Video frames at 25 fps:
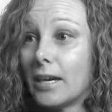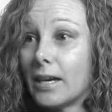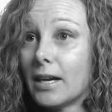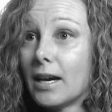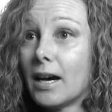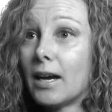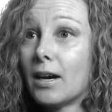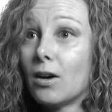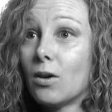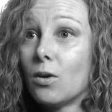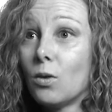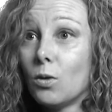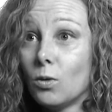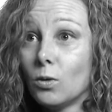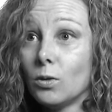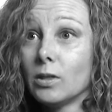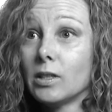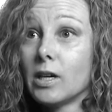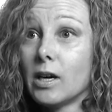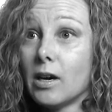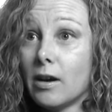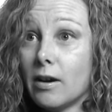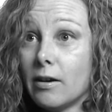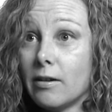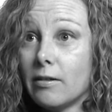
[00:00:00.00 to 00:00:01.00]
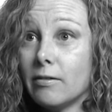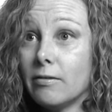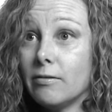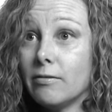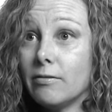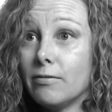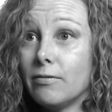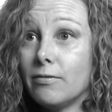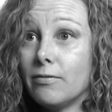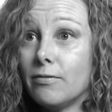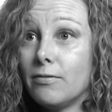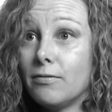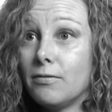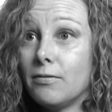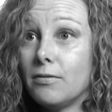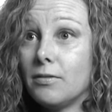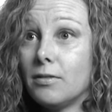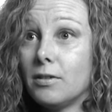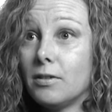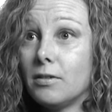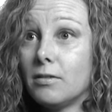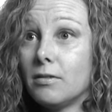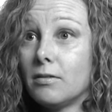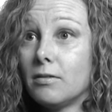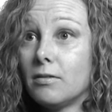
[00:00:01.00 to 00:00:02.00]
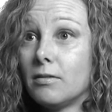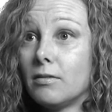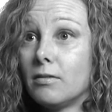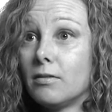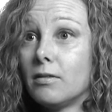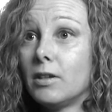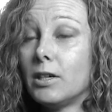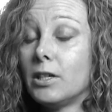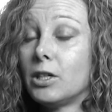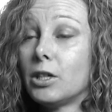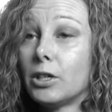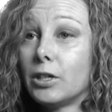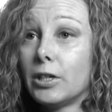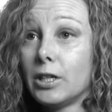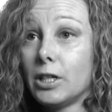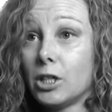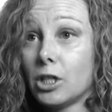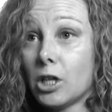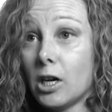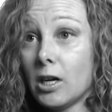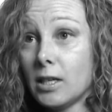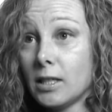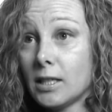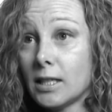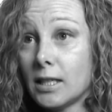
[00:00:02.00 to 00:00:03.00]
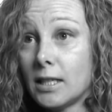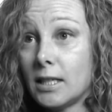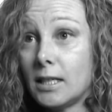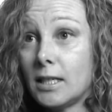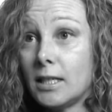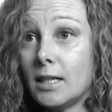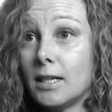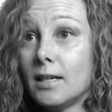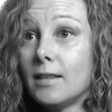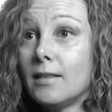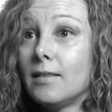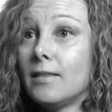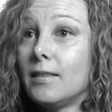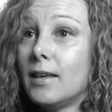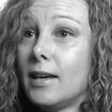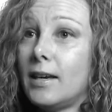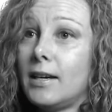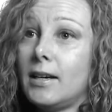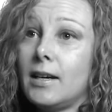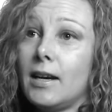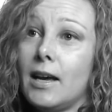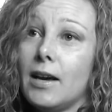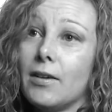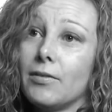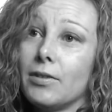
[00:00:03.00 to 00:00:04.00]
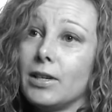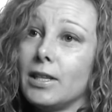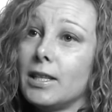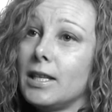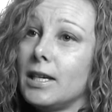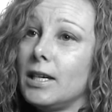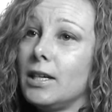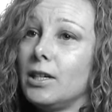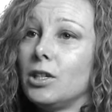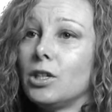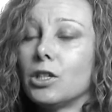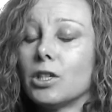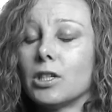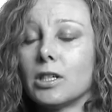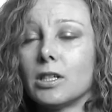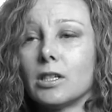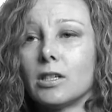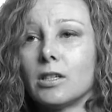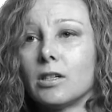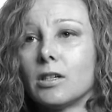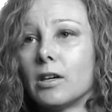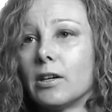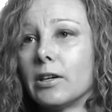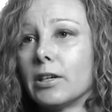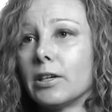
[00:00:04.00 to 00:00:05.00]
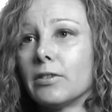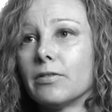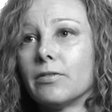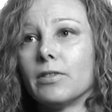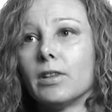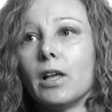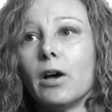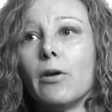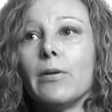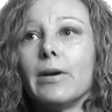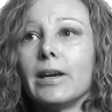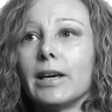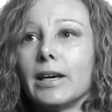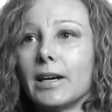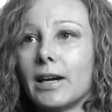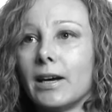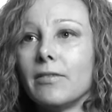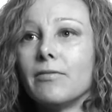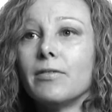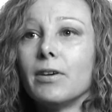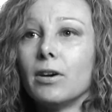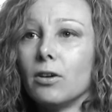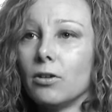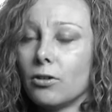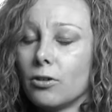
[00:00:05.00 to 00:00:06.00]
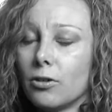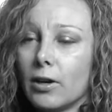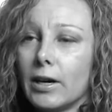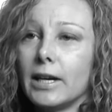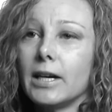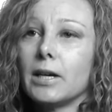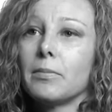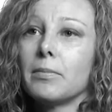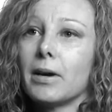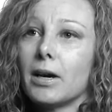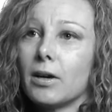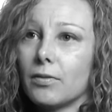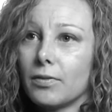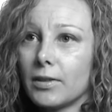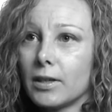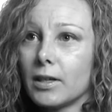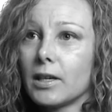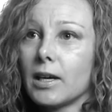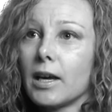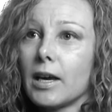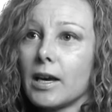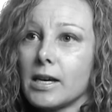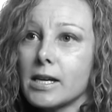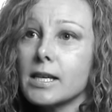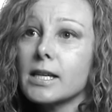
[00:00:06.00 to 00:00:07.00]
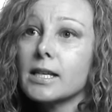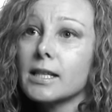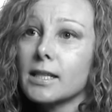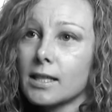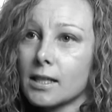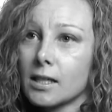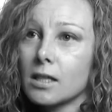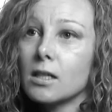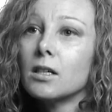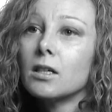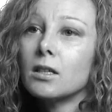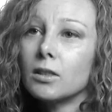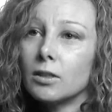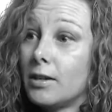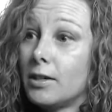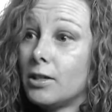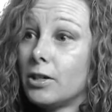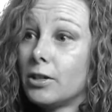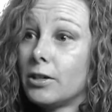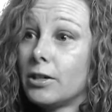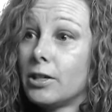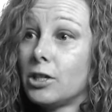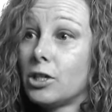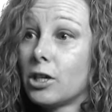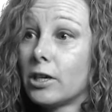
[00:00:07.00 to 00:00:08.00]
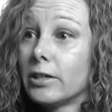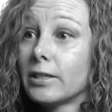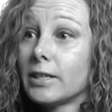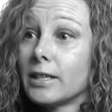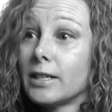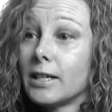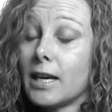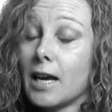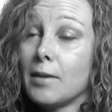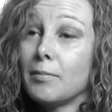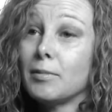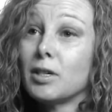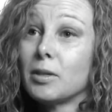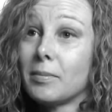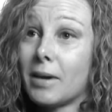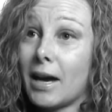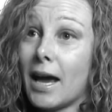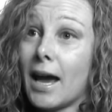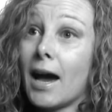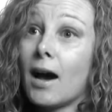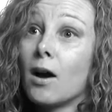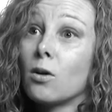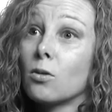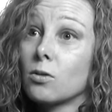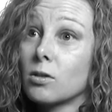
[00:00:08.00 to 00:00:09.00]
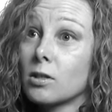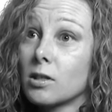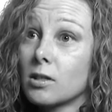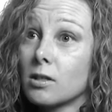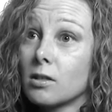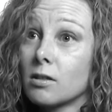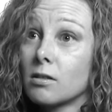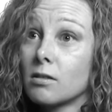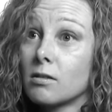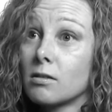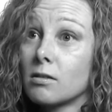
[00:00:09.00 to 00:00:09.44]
got a hold of Attorney Johnson, then everything just started flowing, and I felt great about the case. Attorney Johnson came to my house